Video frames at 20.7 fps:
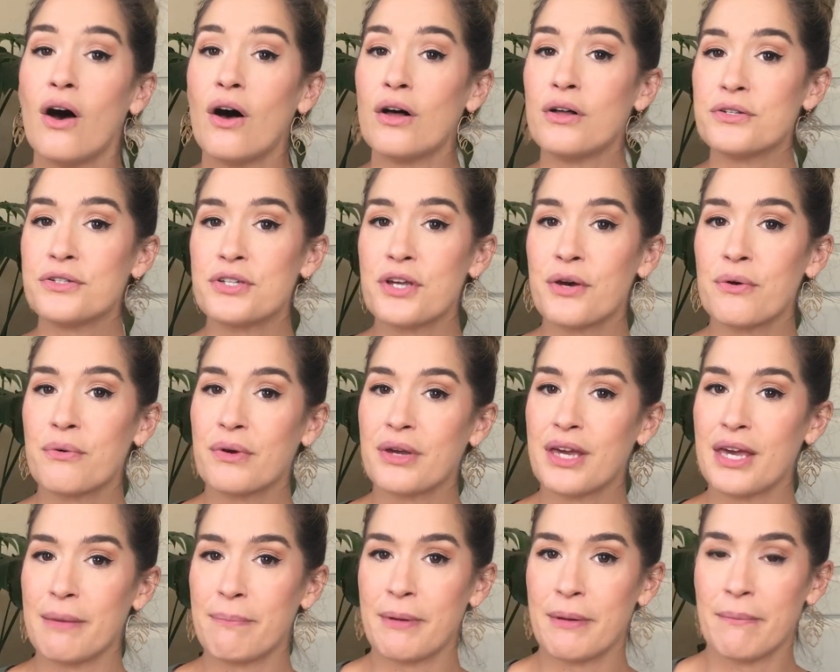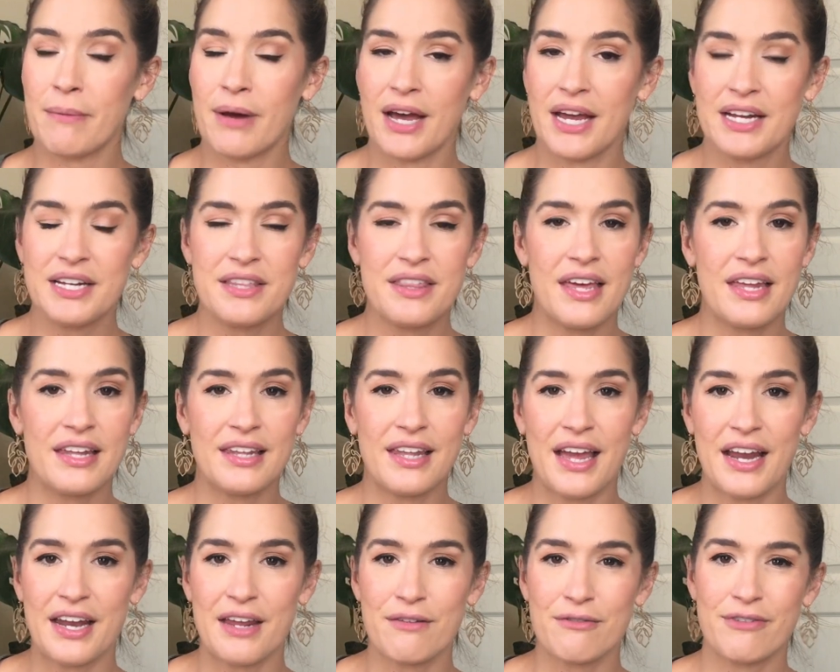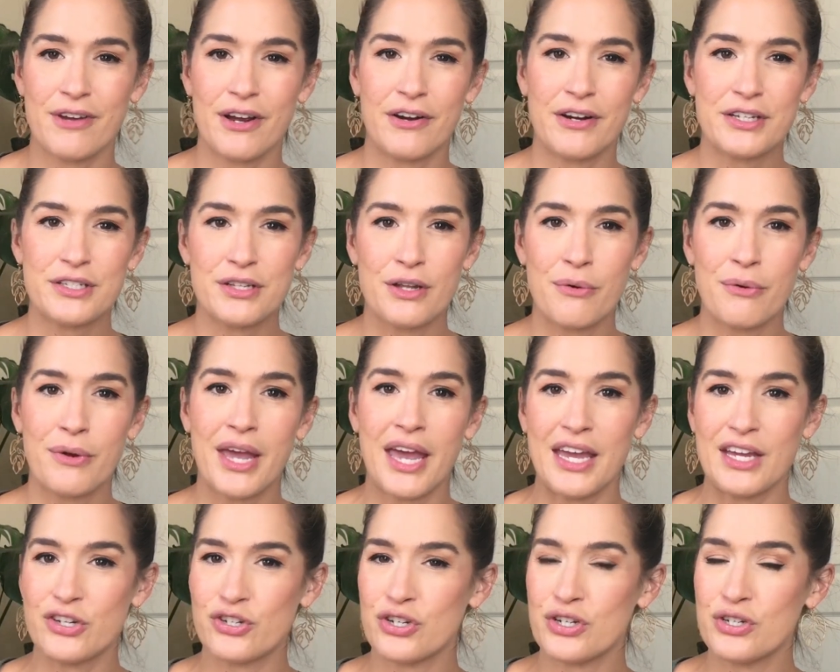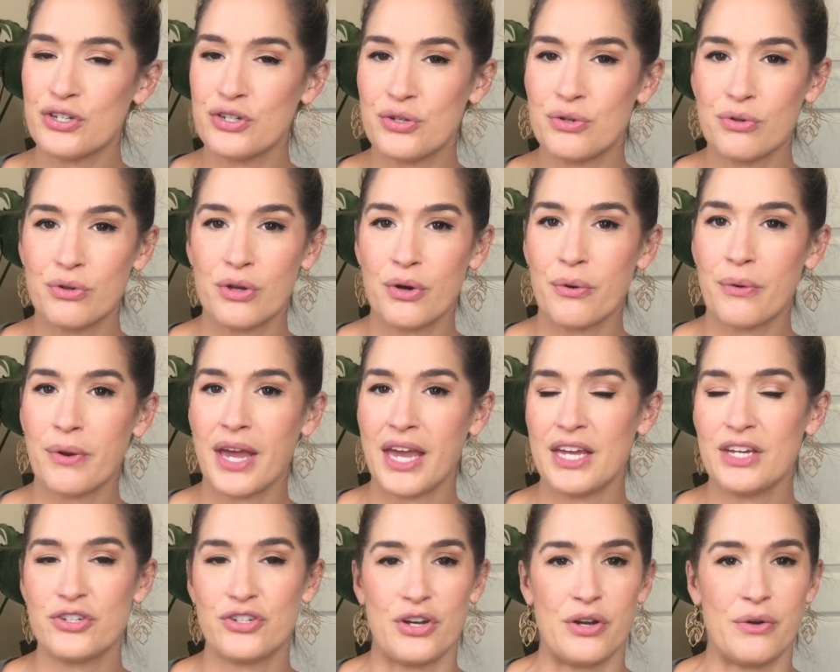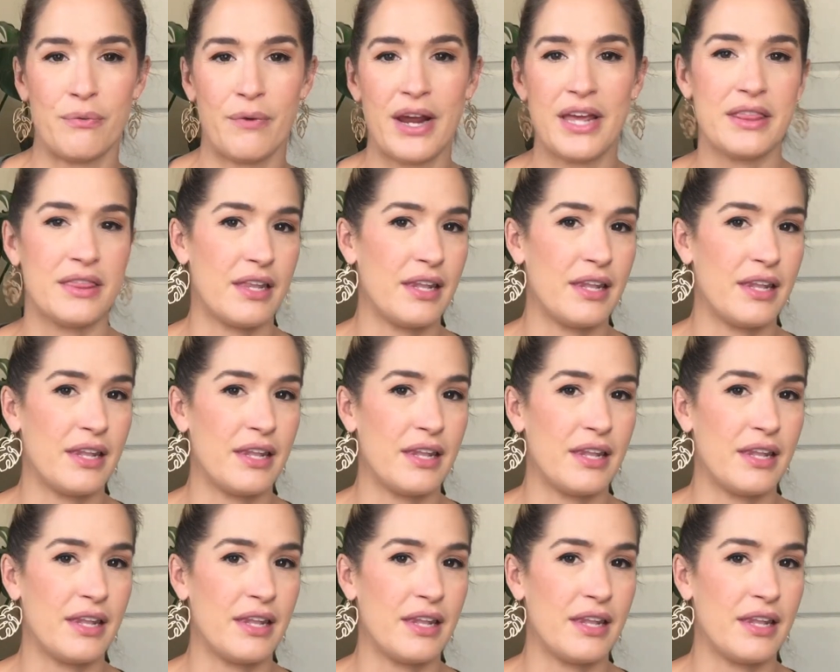Also, keep in mind that lighting varies location to location, right?